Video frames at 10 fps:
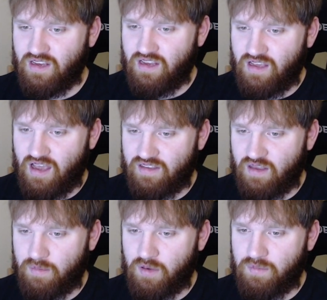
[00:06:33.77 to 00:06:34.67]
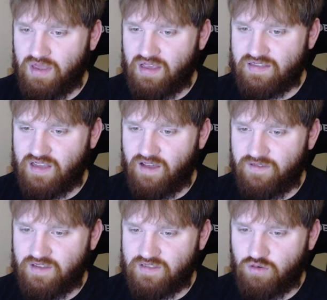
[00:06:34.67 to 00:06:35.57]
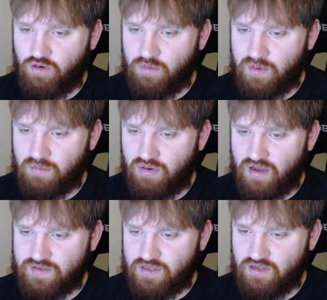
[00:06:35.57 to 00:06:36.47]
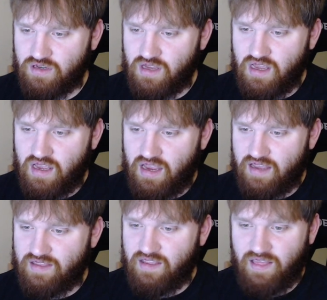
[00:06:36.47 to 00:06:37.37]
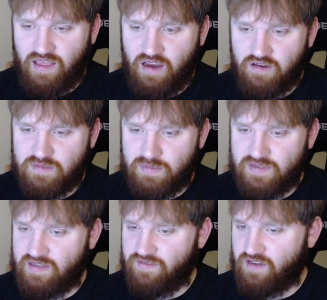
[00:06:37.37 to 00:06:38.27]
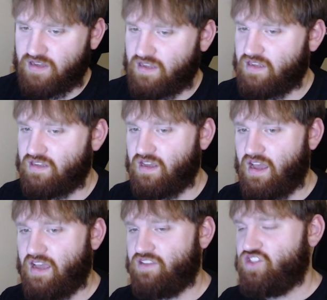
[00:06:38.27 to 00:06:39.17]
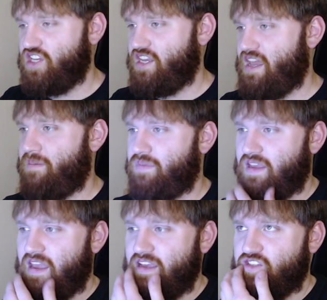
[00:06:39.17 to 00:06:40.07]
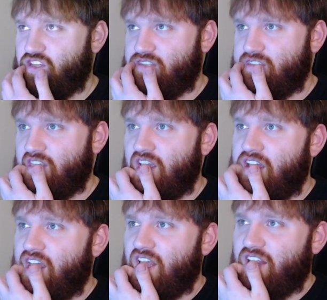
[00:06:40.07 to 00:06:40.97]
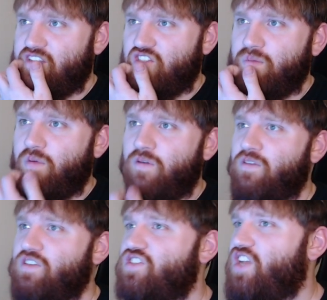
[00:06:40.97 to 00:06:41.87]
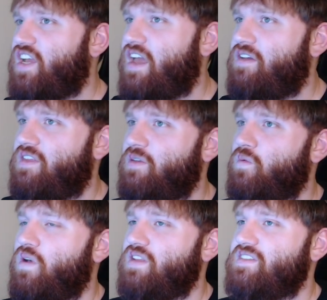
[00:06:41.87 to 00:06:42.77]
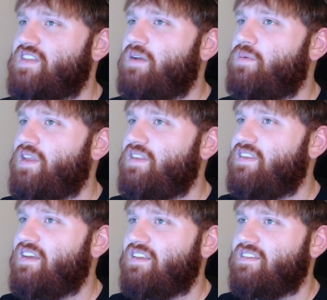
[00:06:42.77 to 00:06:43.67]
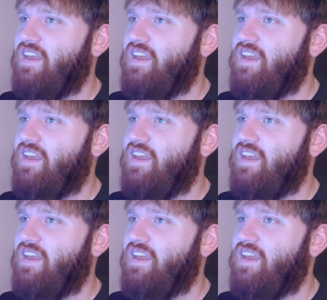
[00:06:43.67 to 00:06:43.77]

A WPS Office, Chromium browser, and then their specific uh, Jing applications. Let's jump over and check out the ones that we didn't take a